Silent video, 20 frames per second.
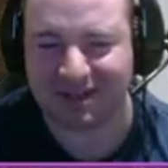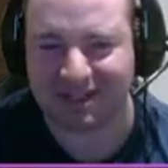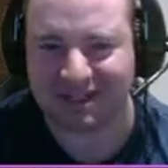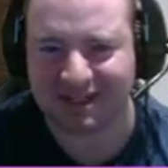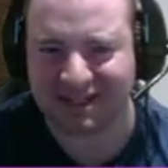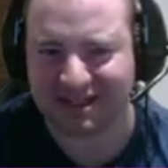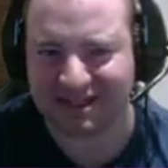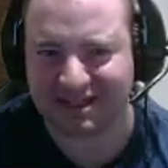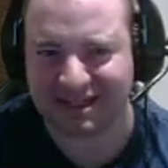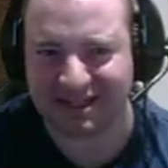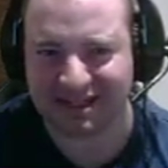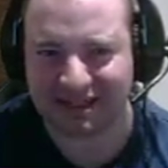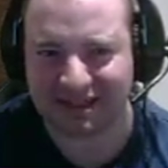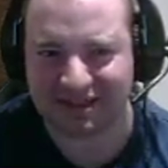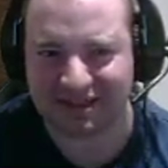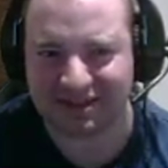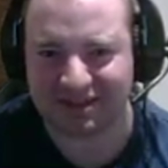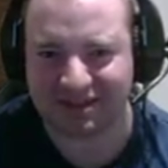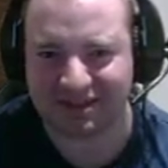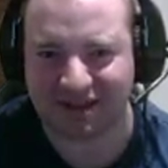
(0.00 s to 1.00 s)

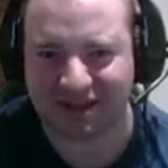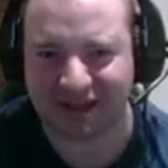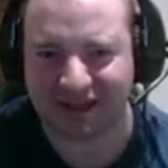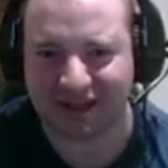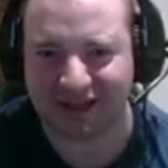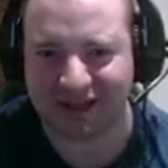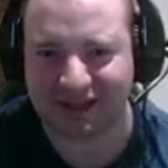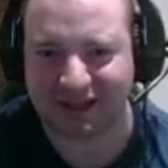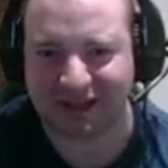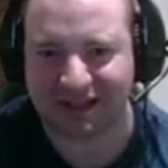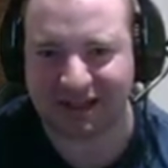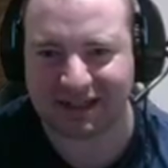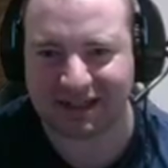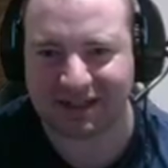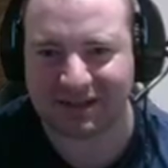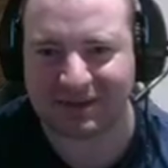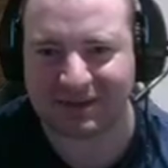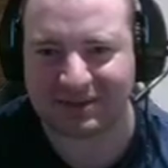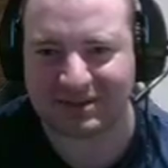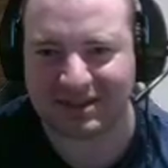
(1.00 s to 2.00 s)
desynced, like they did
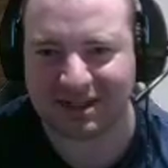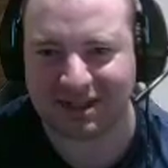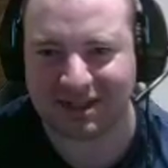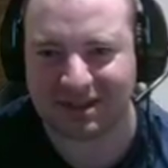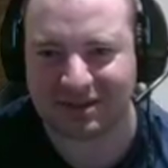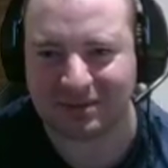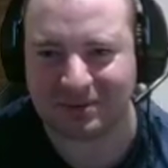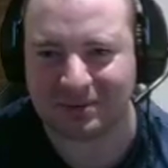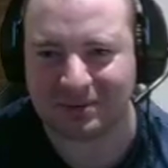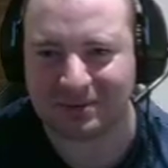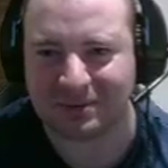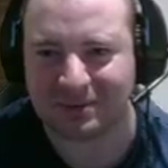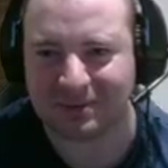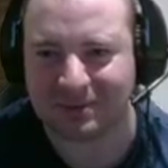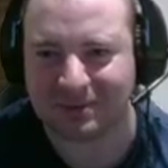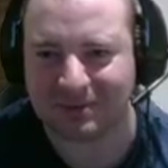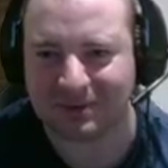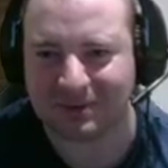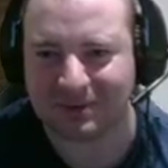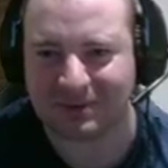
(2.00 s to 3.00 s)
not sync at all,
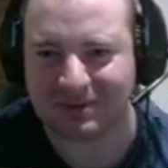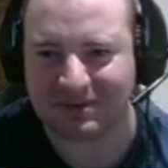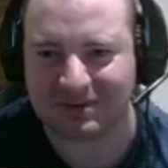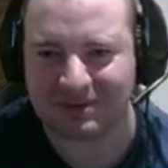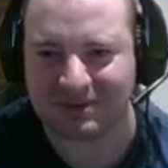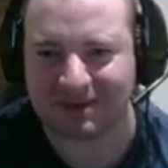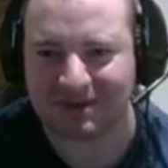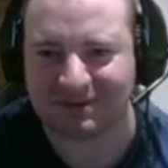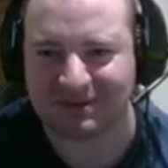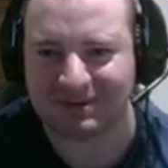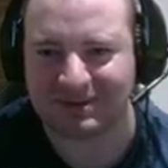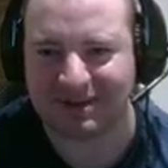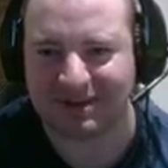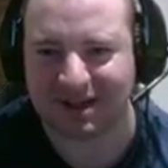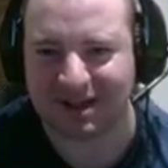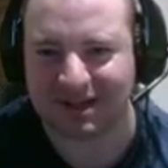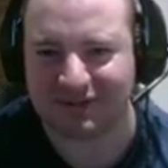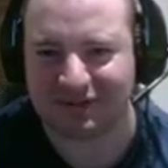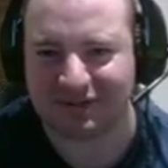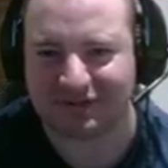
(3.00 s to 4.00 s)
so that was
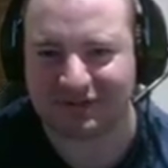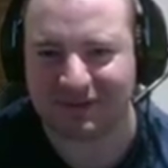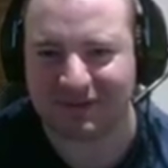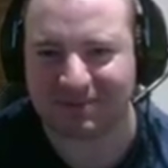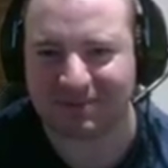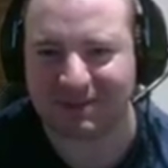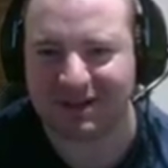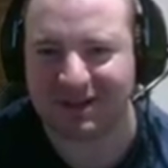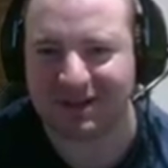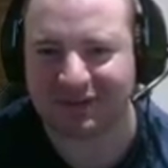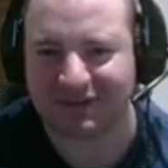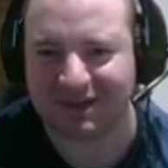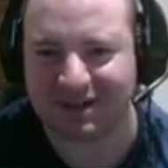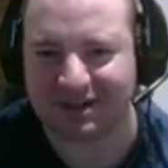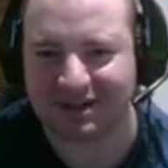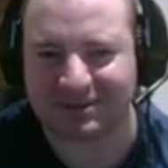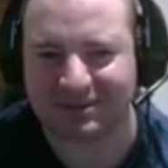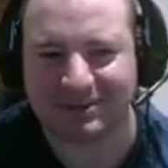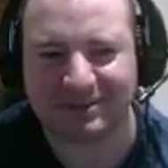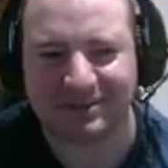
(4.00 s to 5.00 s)
kind of throwing me off a
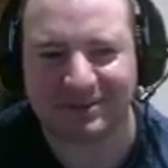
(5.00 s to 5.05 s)
little.